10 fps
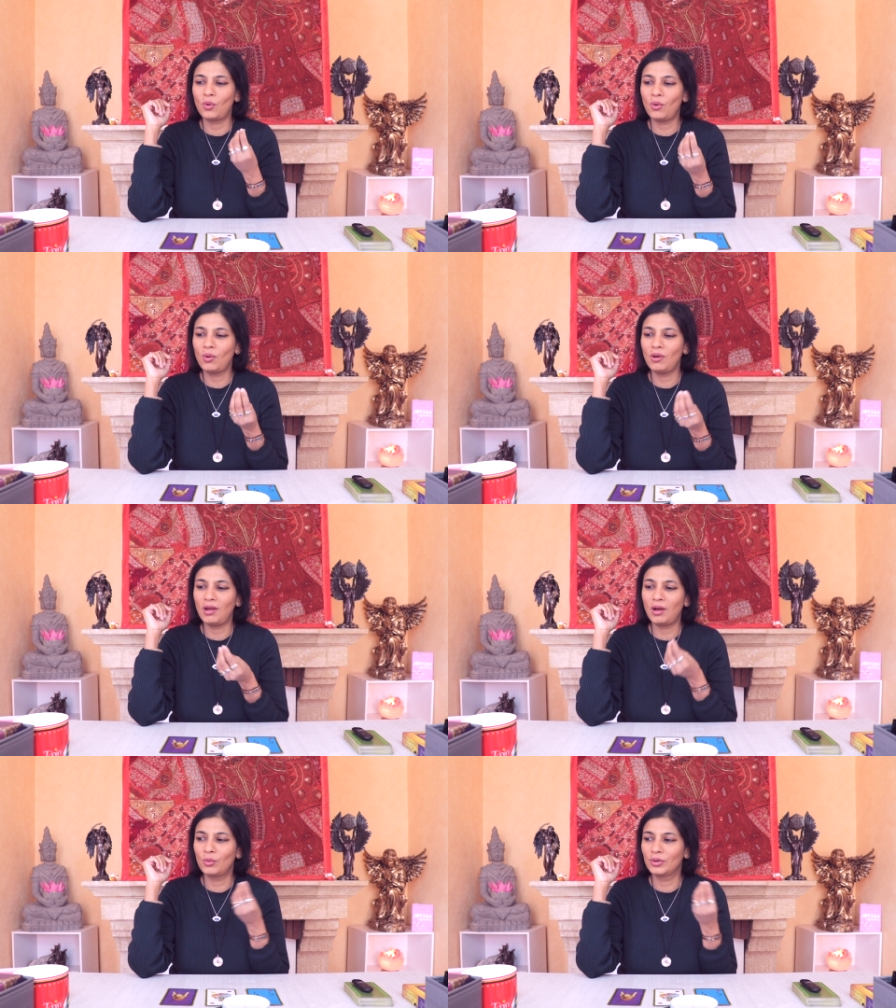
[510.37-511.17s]

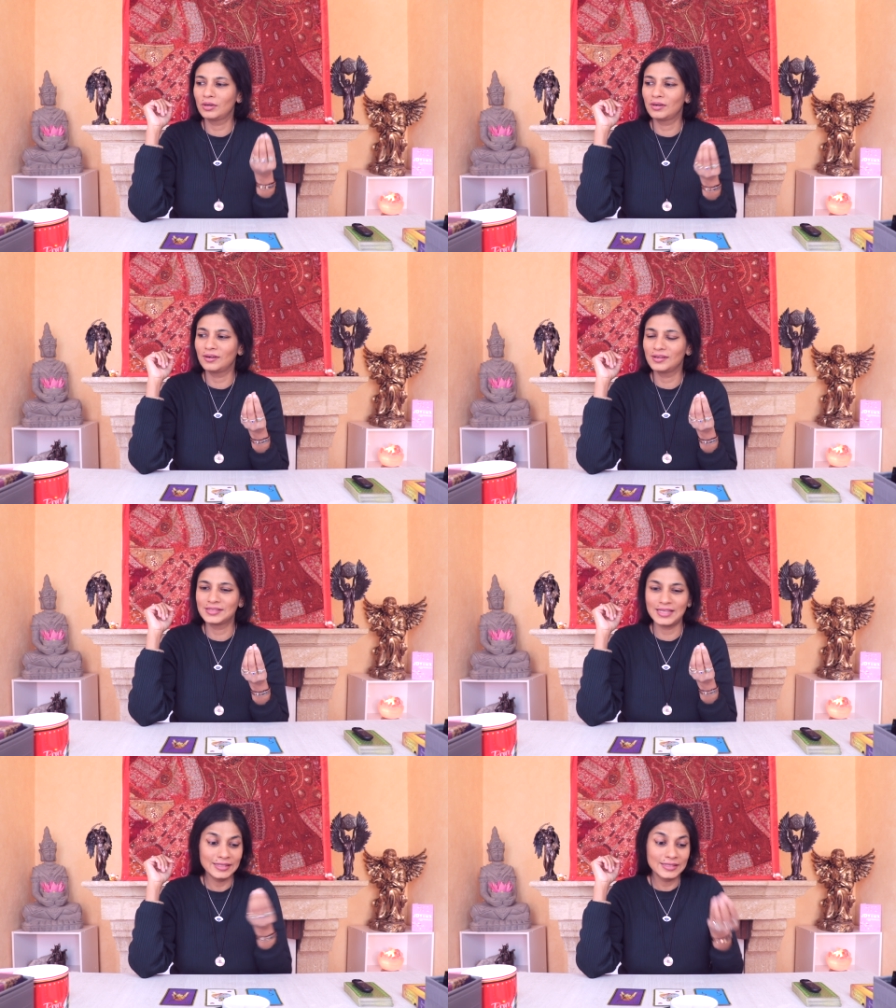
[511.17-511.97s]
all our
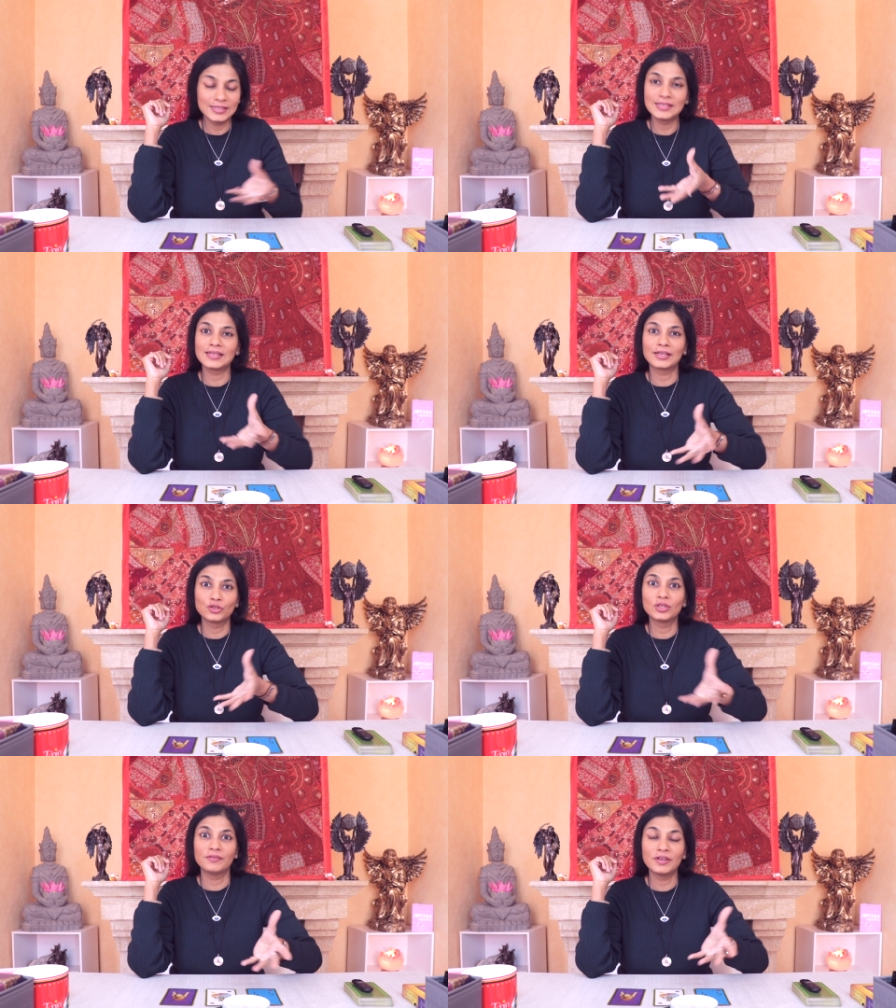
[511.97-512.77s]
senses
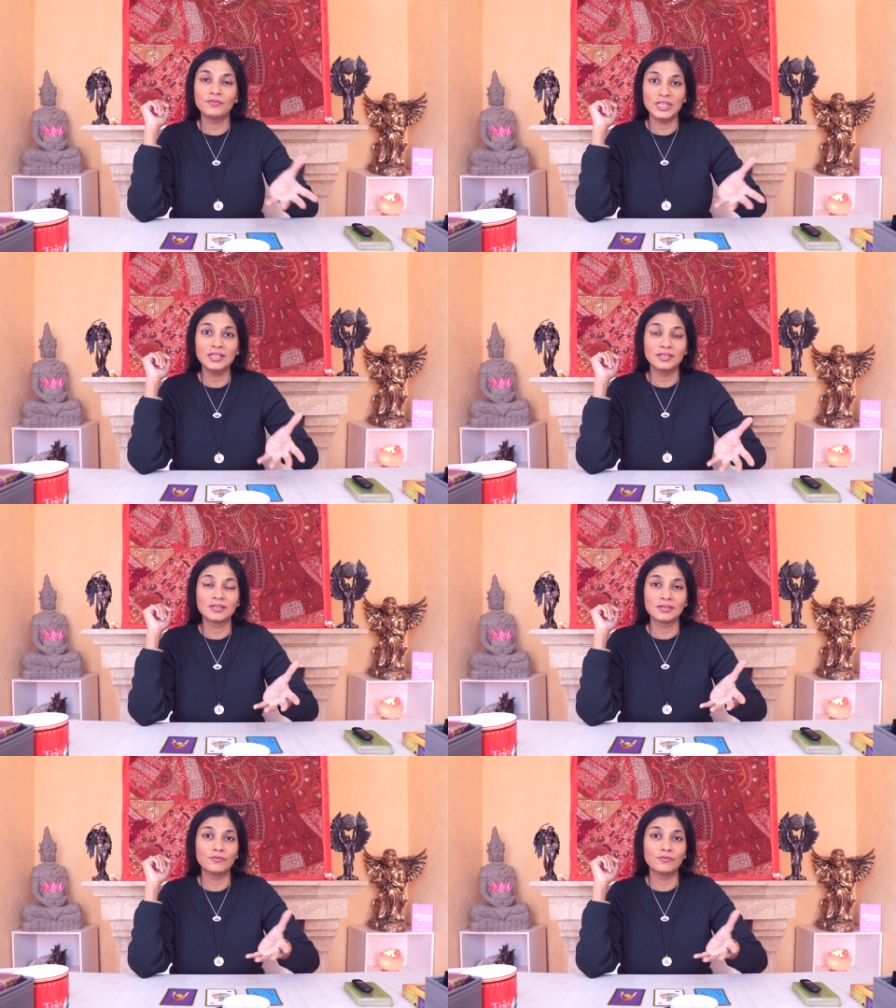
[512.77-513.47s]
actually when we eat.